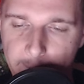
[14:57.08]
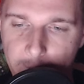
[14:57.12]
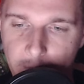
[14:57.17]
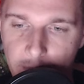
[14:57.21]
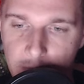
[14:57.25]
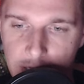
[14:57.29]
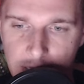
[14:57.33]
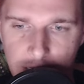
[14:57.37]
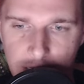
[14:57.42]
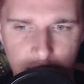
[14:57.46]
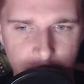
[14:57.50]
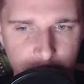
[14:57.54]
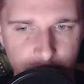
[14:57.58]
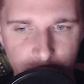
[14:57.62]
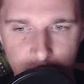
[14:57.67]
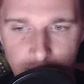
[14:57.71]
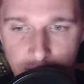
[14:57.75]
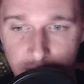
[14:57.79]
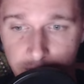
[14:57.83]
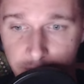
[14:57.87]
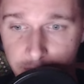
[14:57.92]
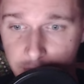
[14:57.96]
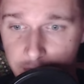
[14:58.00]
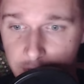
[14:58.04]
Lava
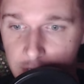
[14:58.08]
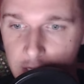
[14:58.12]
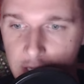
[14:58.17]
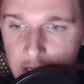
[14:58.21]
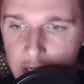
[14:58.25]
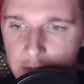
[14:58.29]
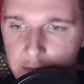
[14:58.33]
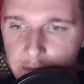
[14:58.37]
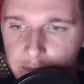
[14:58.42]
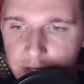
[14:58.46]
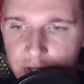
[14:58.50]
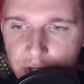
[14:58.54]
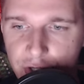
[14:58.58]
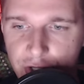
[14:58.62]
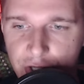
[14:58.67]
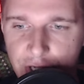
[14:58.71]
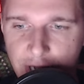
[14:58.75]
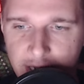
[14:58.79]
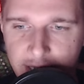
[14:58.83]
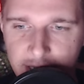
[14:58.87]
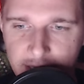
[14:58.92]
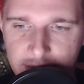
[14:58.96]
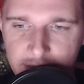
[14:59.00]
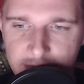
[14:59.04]
lamp. Been
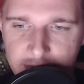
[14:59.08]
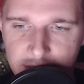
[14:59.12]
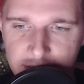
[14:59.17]
checking the